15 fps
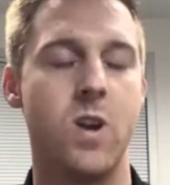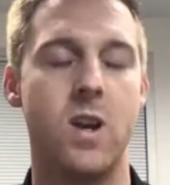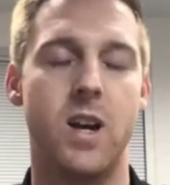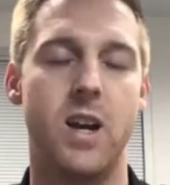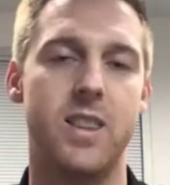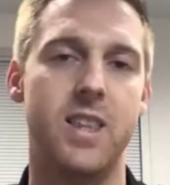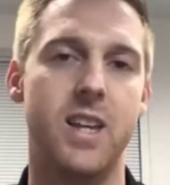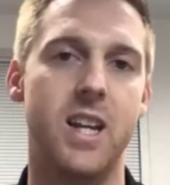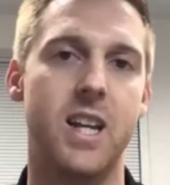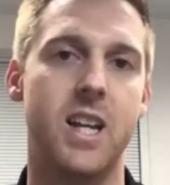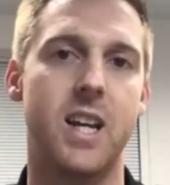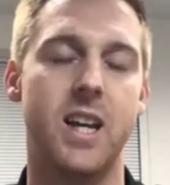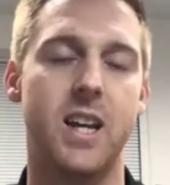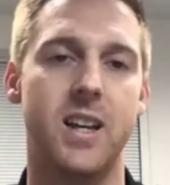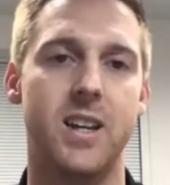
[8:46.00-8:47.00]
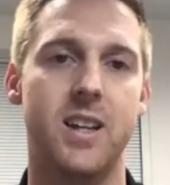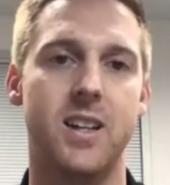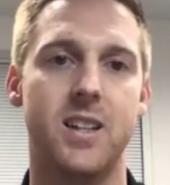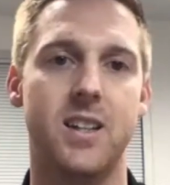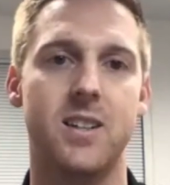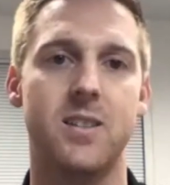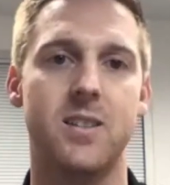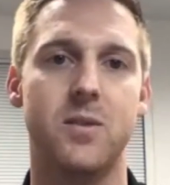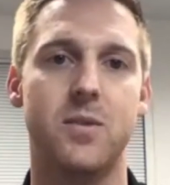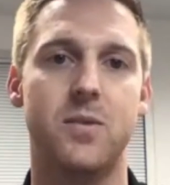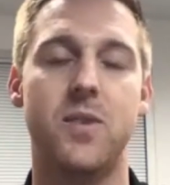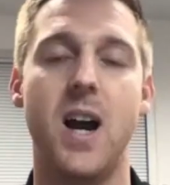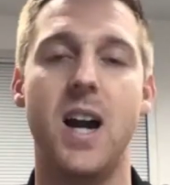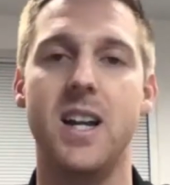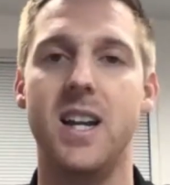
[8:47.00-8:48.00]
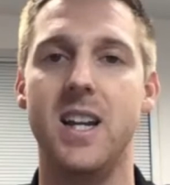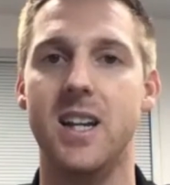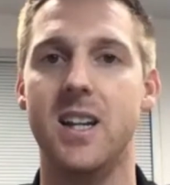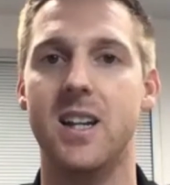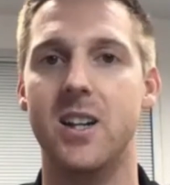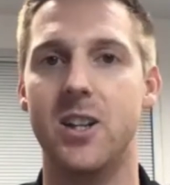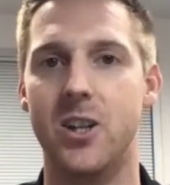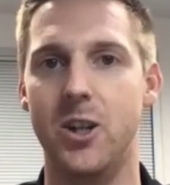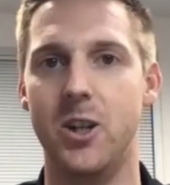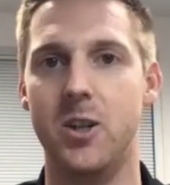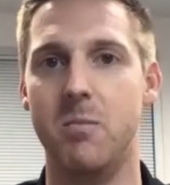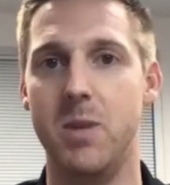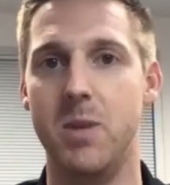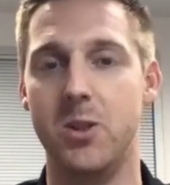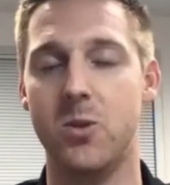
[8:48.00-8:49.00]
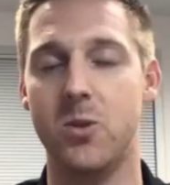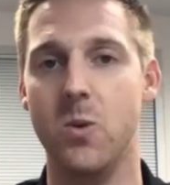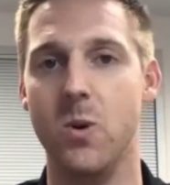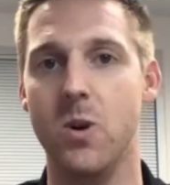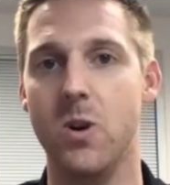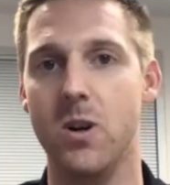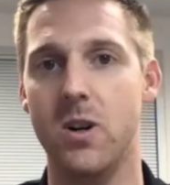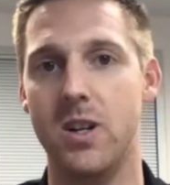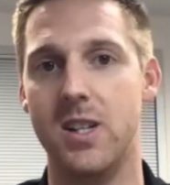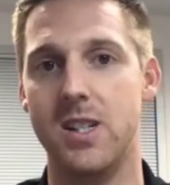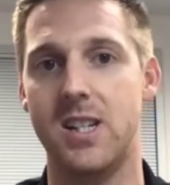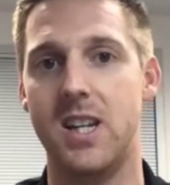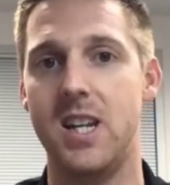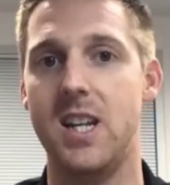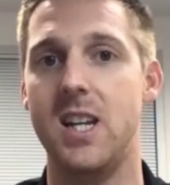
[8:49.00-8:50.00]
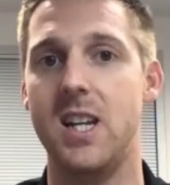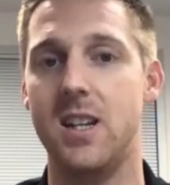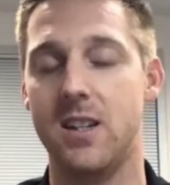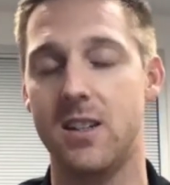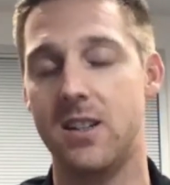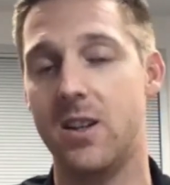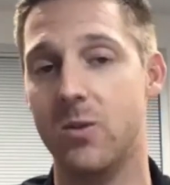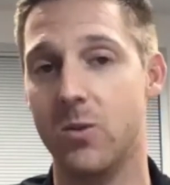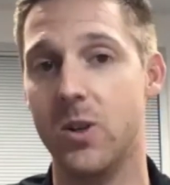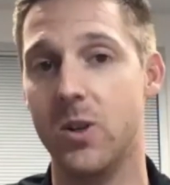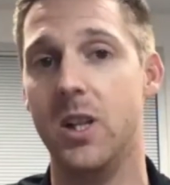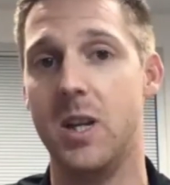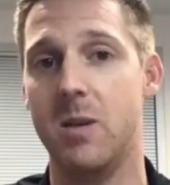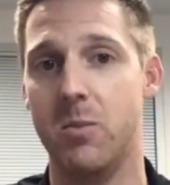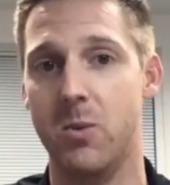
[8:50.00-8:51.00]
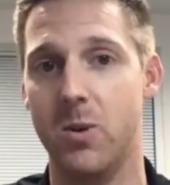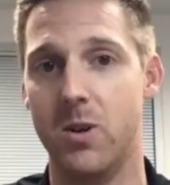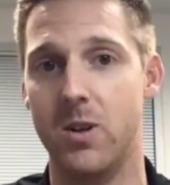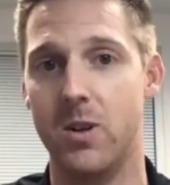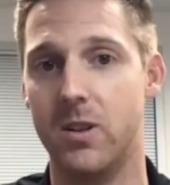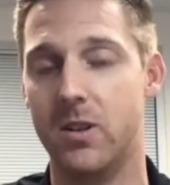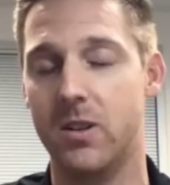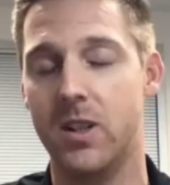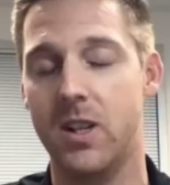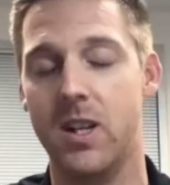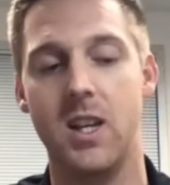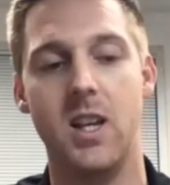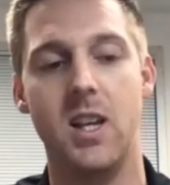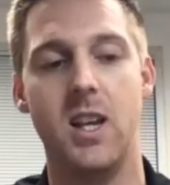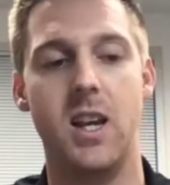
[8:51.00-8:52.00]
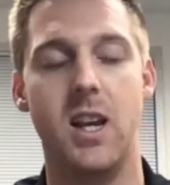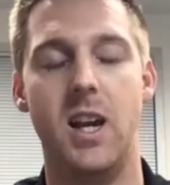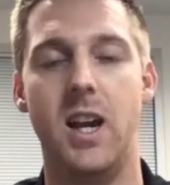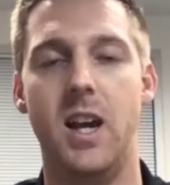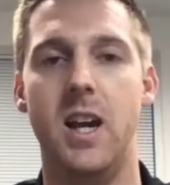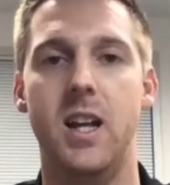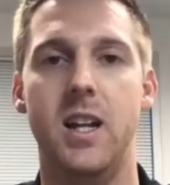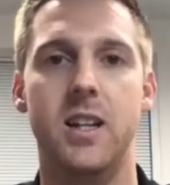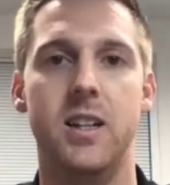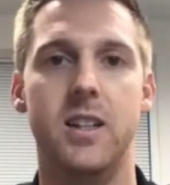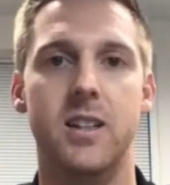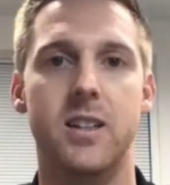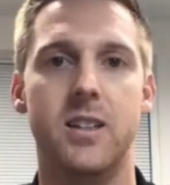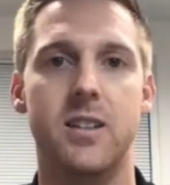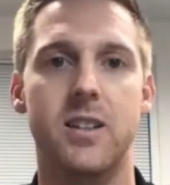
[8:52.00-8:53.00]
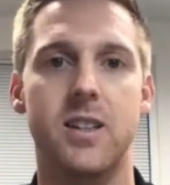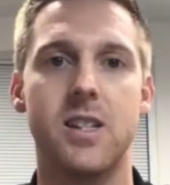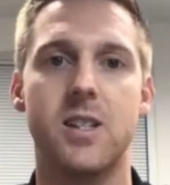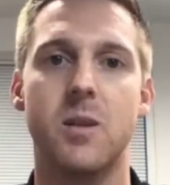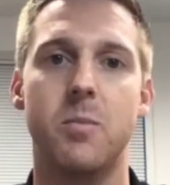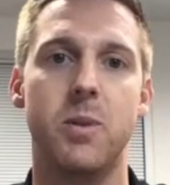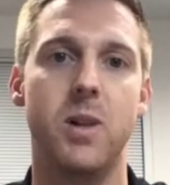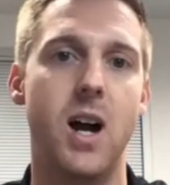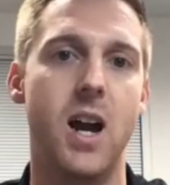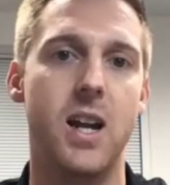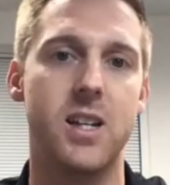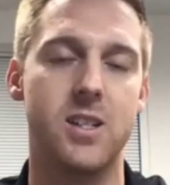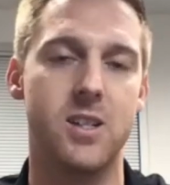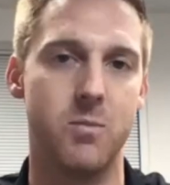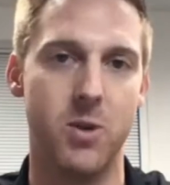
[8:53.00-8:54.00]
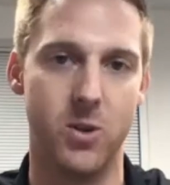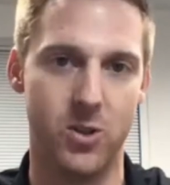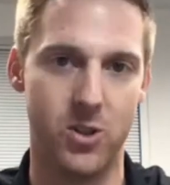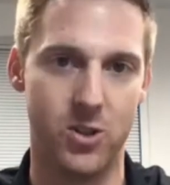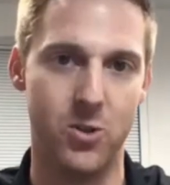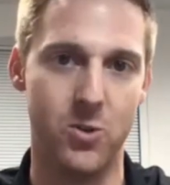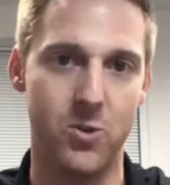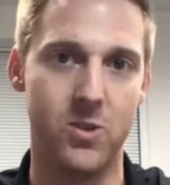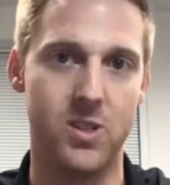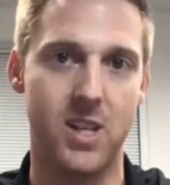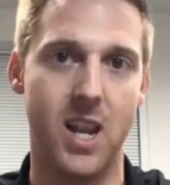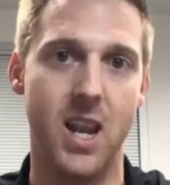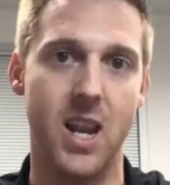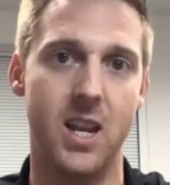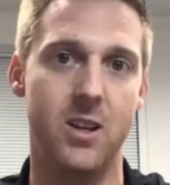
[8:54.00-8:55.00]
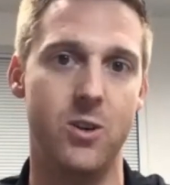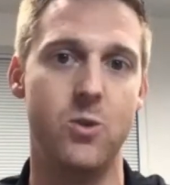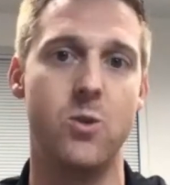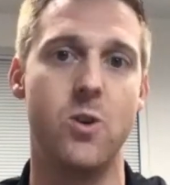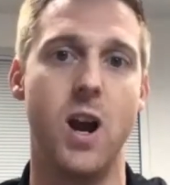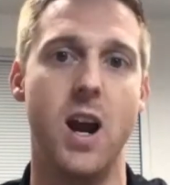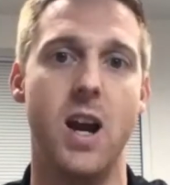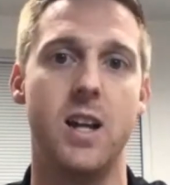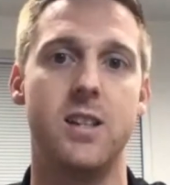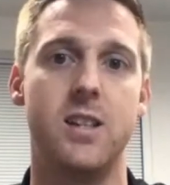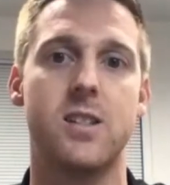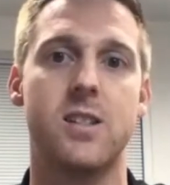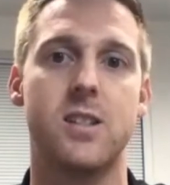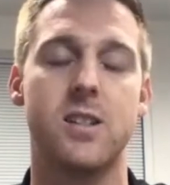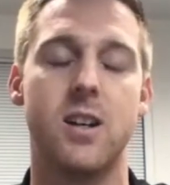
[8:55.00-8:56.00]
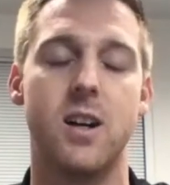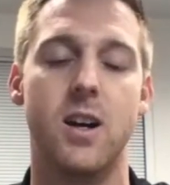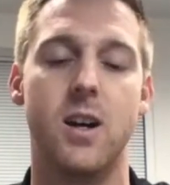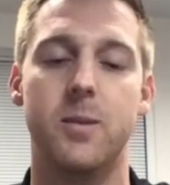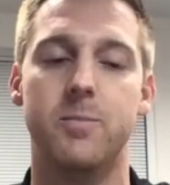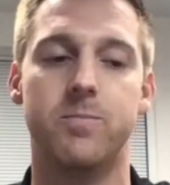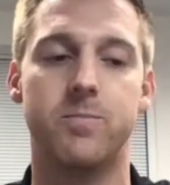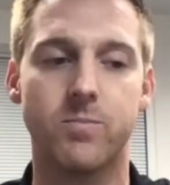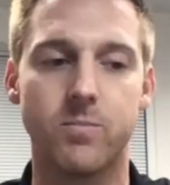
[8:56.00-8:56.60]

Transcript: I think finding a good mentor is key and really important. And this applies to both students and new grads. Um,